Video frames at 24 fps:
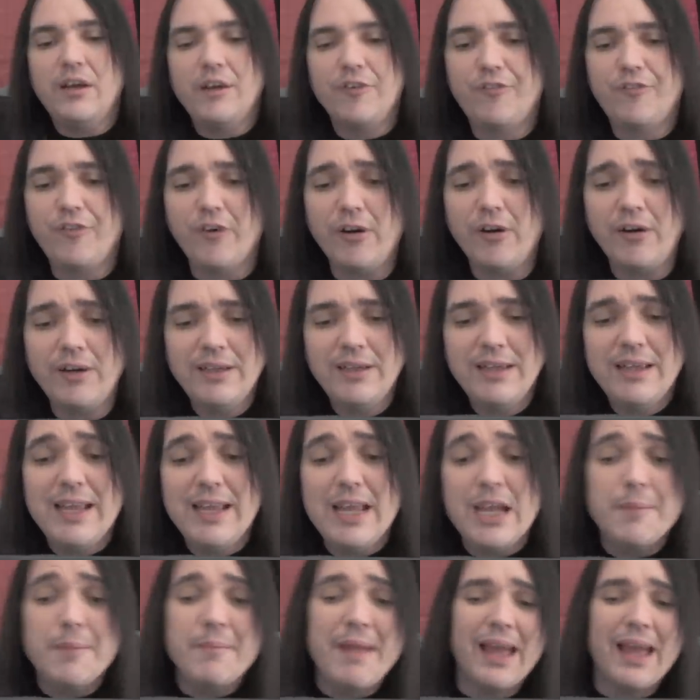for
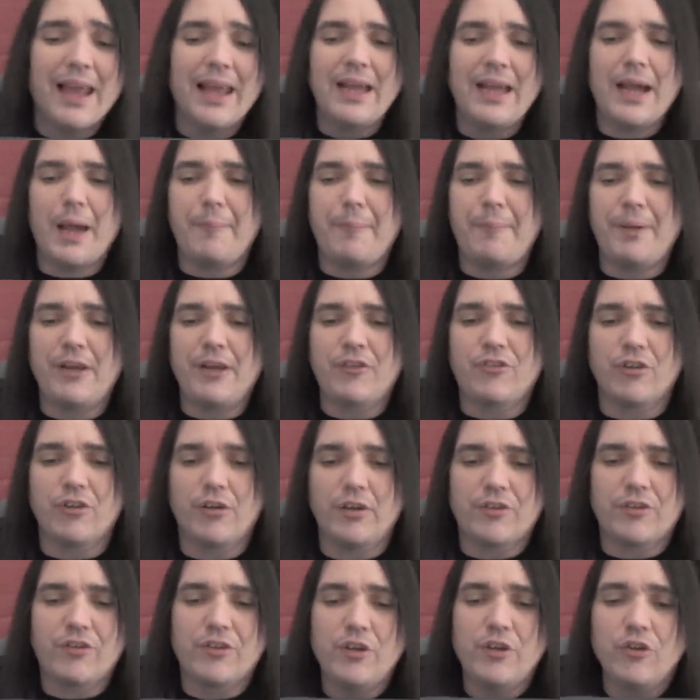emailing a picture,
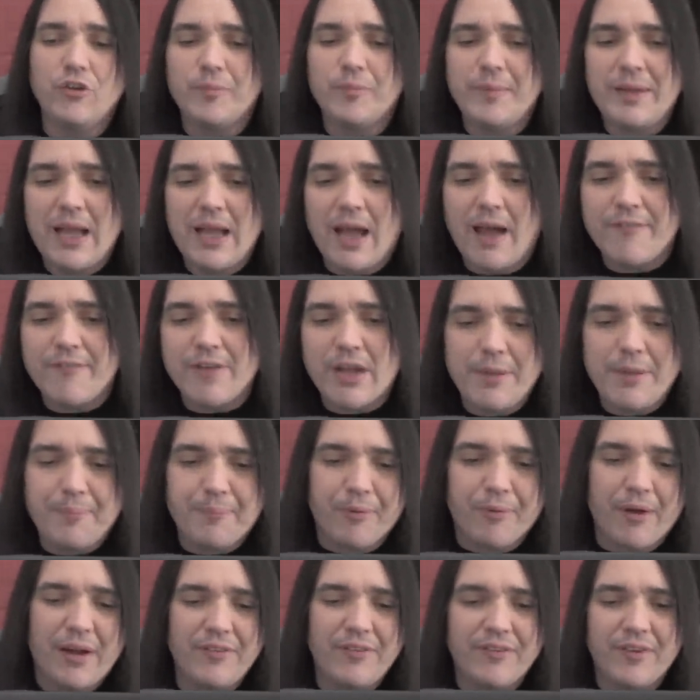excuse me, of a
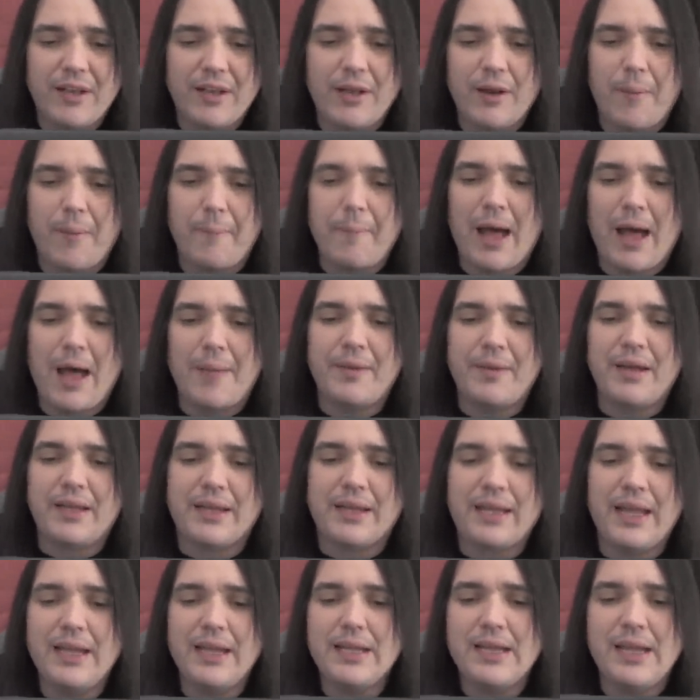President Obama
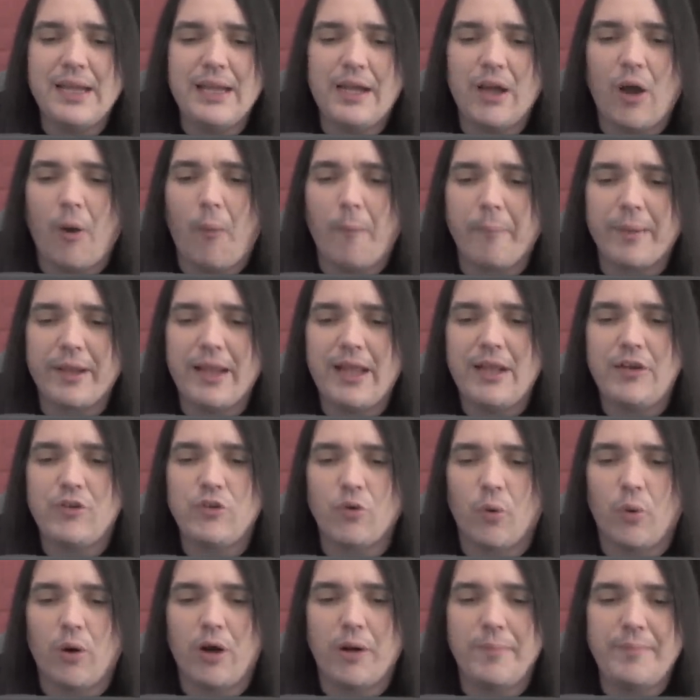kicking open a
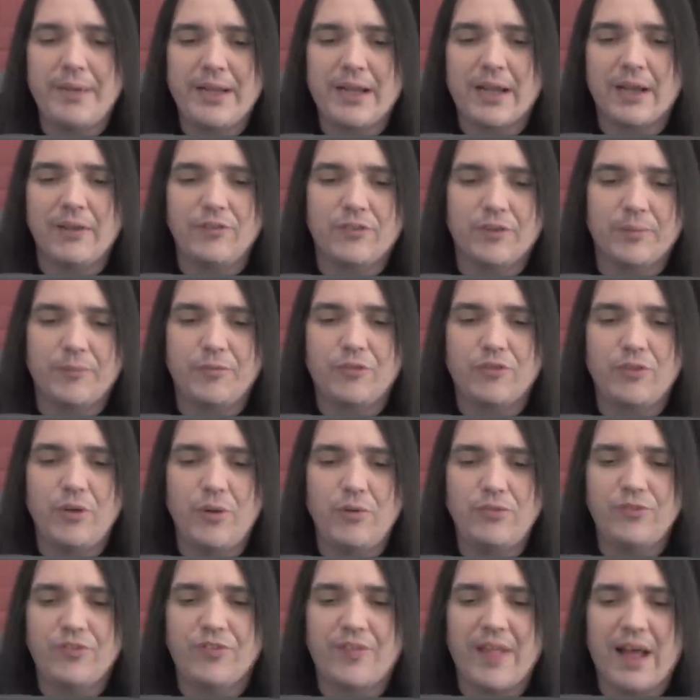door because some
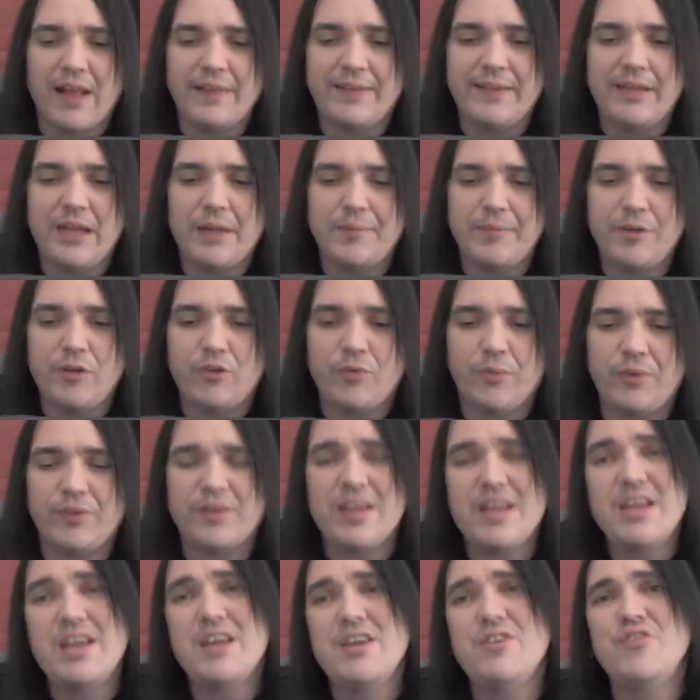students thought the image
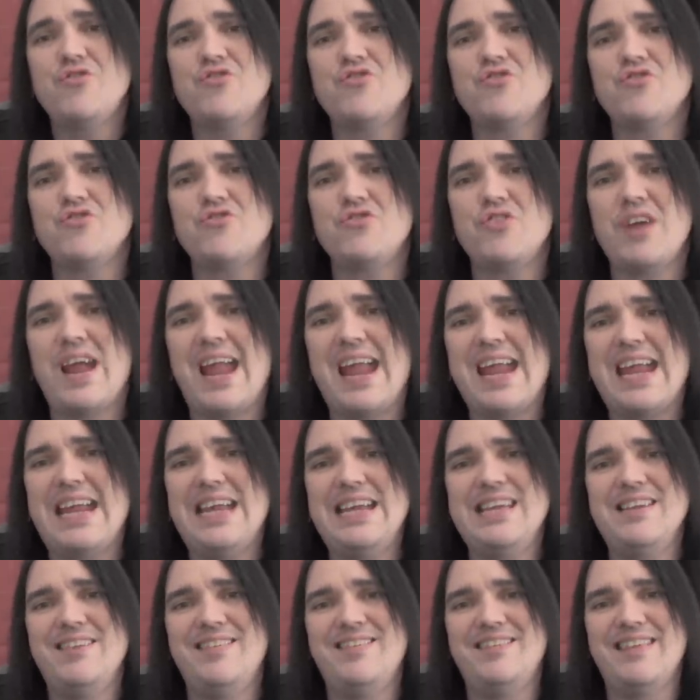was
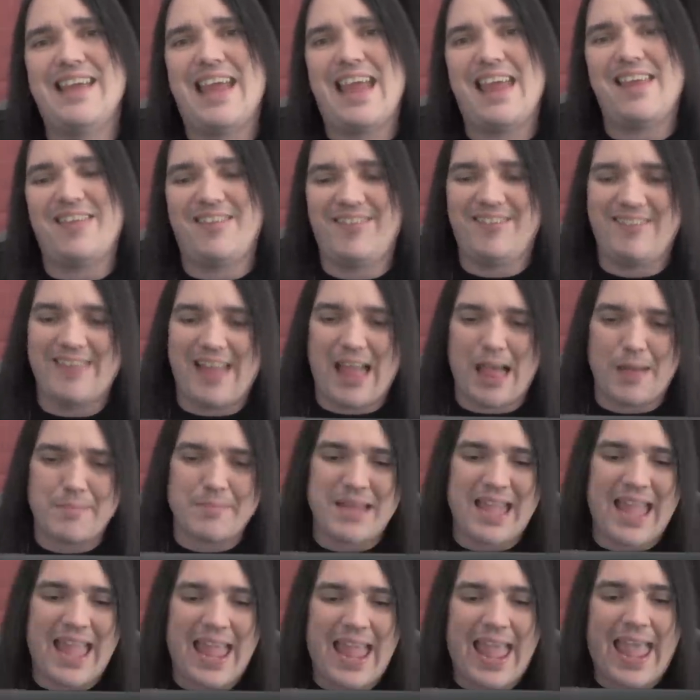racist
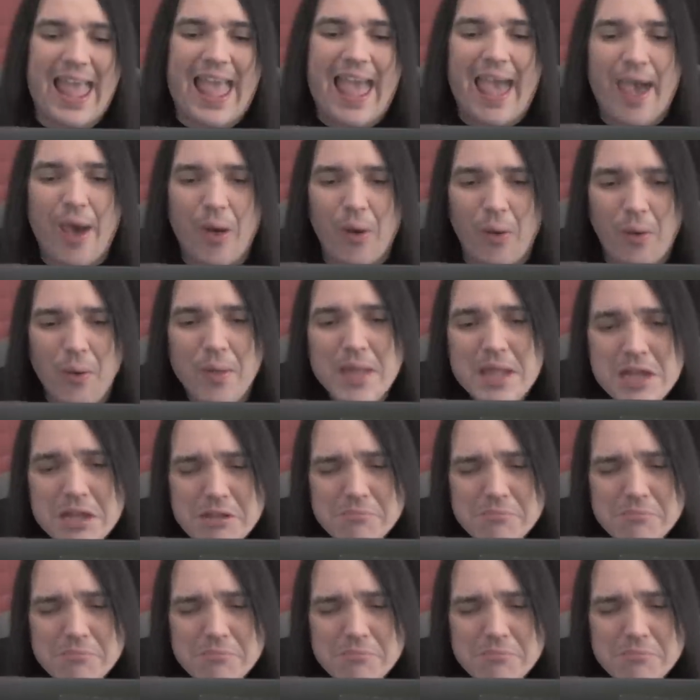somehow.